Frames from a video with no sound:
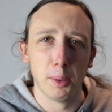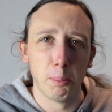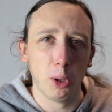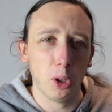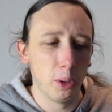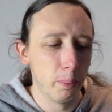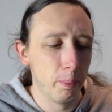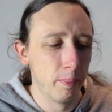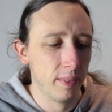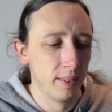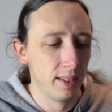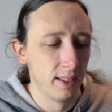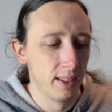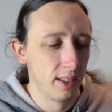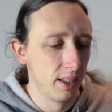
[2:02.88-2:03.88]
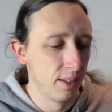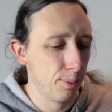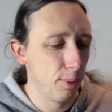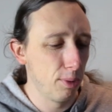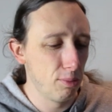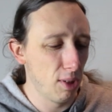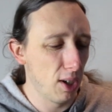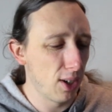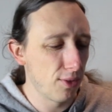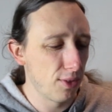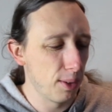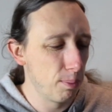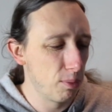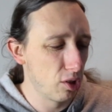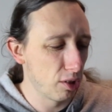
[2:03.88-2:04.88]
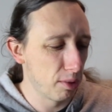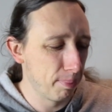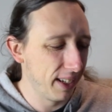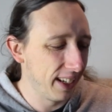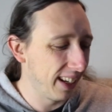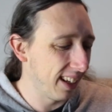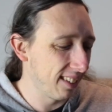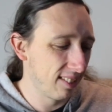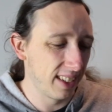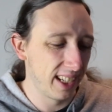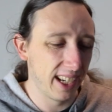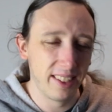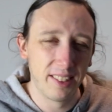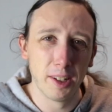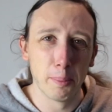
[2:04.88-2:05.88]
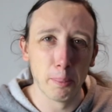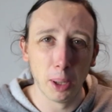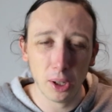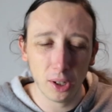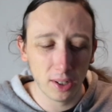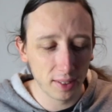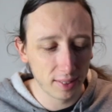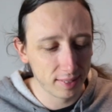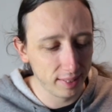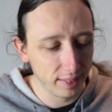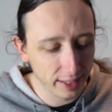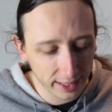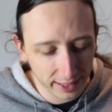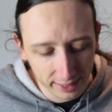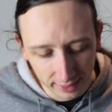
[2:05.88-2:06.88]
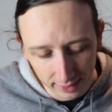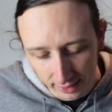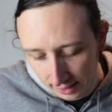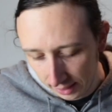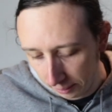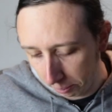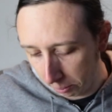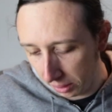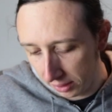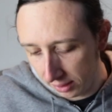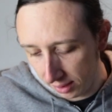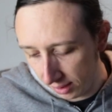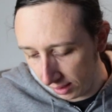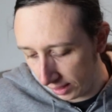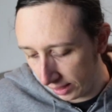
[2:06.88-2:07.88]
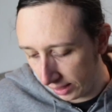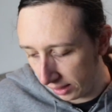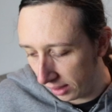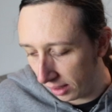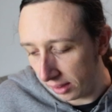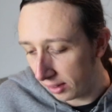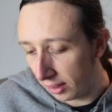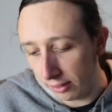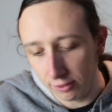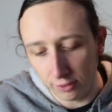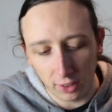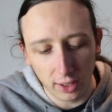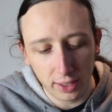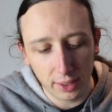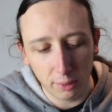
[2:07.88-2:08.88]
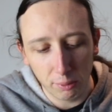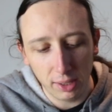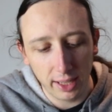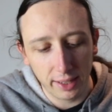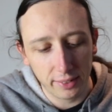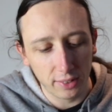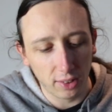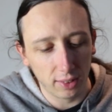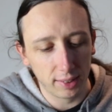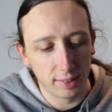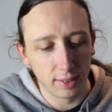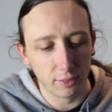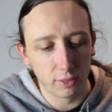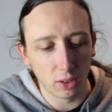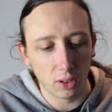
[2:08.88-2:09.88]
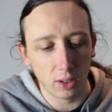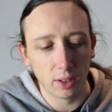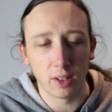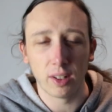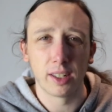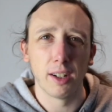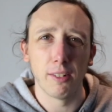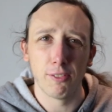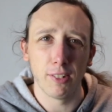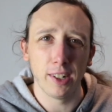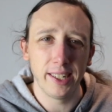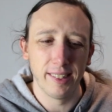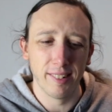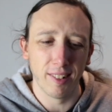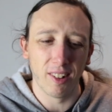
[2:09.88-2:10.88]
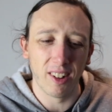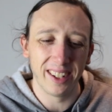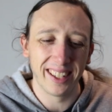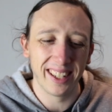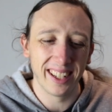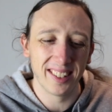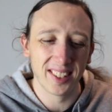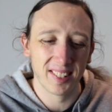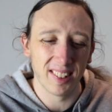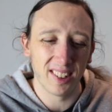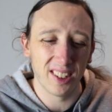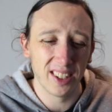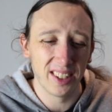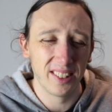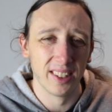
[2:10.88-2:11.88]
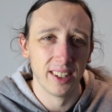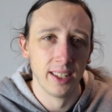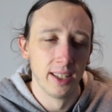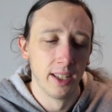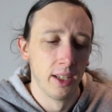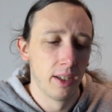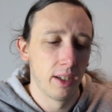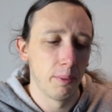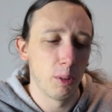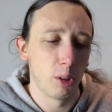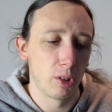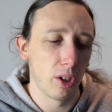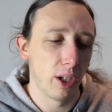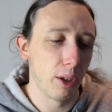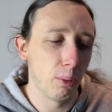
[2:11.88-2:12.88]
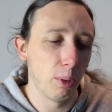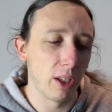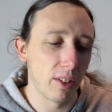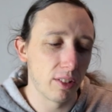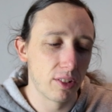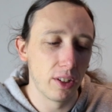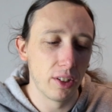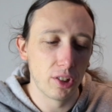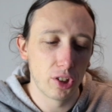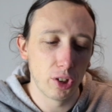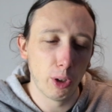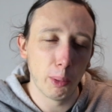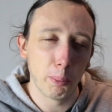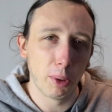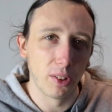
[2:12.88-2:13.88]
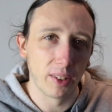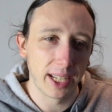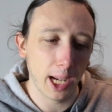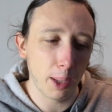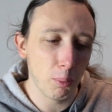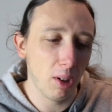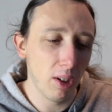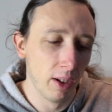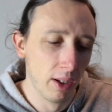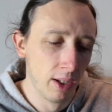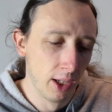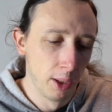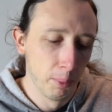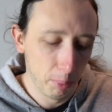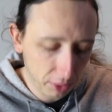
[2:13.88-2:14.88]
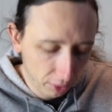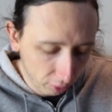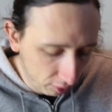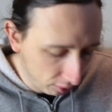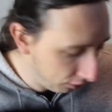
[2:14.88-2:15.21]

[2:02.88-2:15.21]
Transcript: the bottom. Would rather them just be elasticated personally. But they're fine. They're really nice. They've got like a fleece lining inside. I'm not sure how well it's going to show up on the camera, but those